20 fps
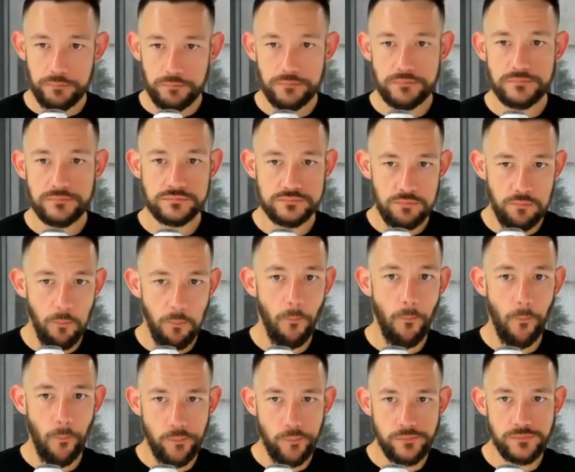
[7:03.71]
like a
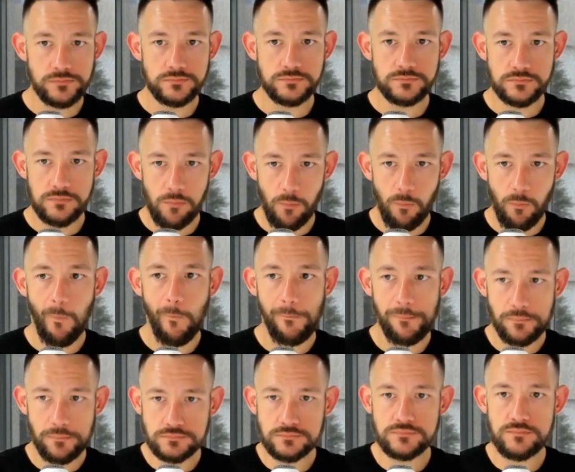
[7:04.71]
conference
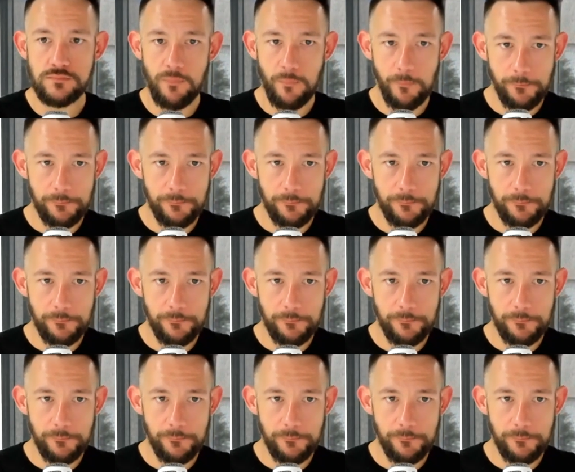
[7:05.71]
talk or